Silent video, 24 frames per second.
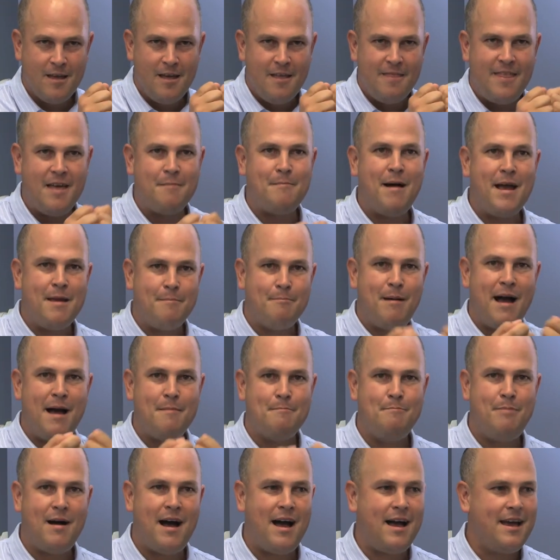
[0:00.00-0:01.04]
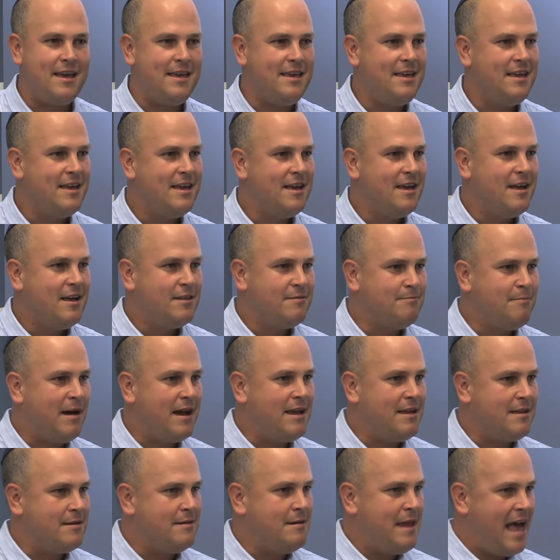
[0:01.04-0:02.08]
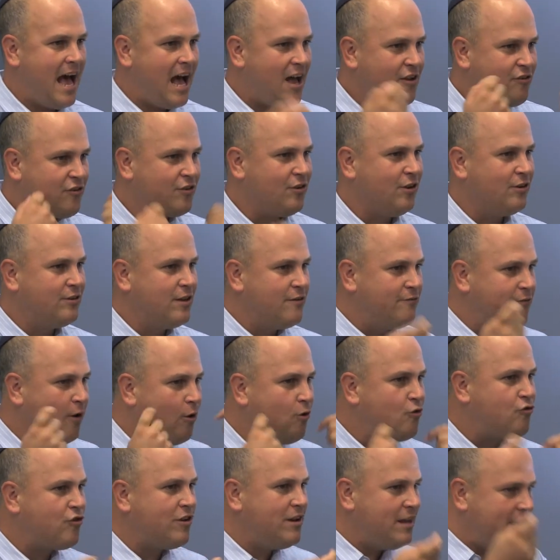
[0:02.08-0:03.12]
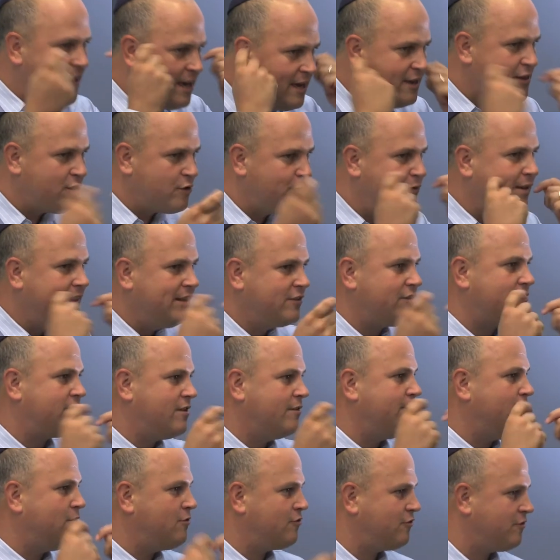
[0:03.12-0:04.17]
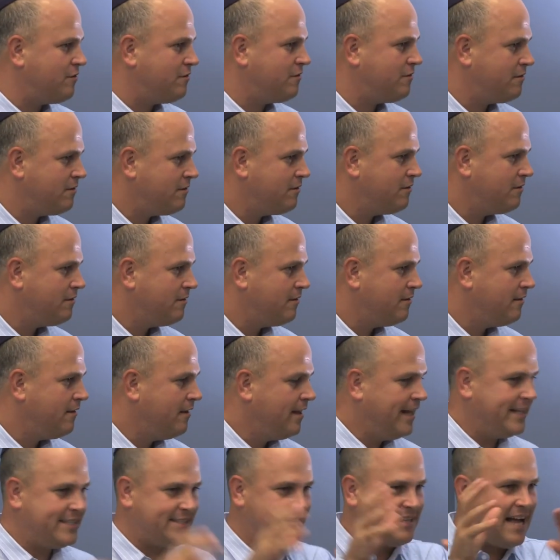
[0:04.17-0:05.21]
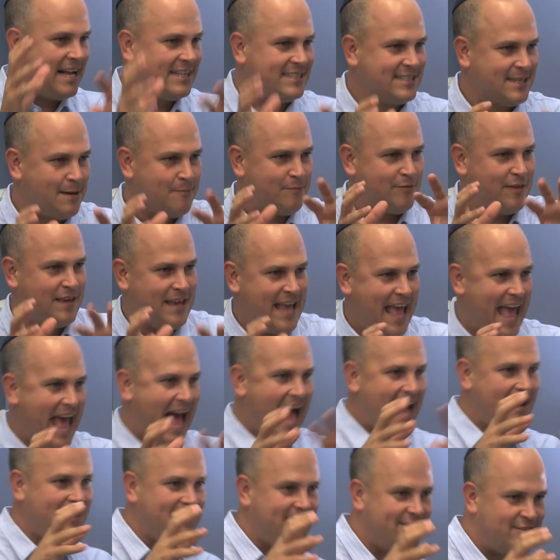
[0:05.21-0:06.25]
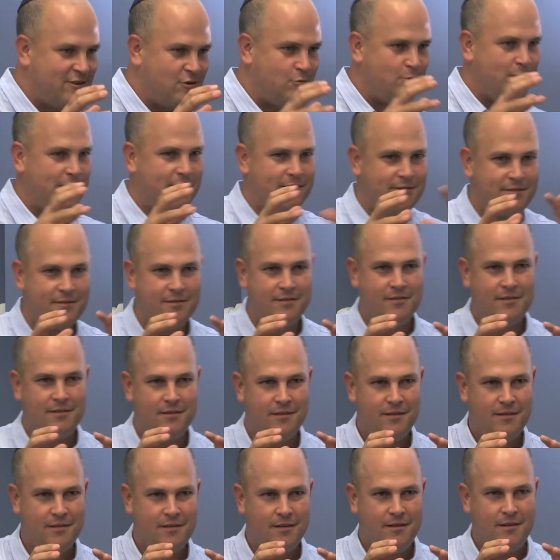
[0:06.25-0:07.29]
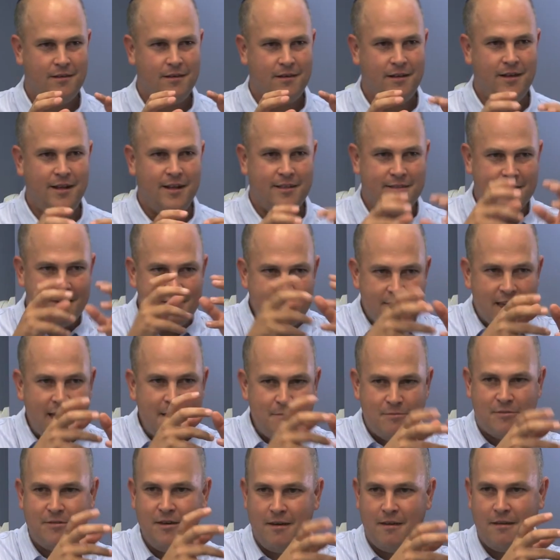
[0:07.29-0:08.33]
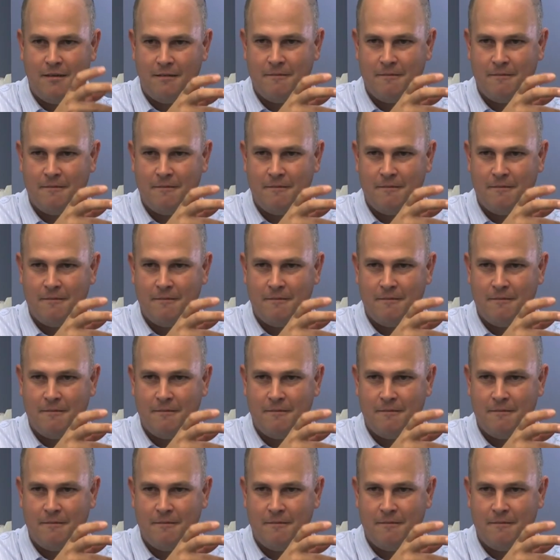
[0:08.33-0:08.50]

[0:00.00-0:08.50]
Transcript: That my, by, by my national devotion is religious devotion. It's not something added to it. It's the same thing.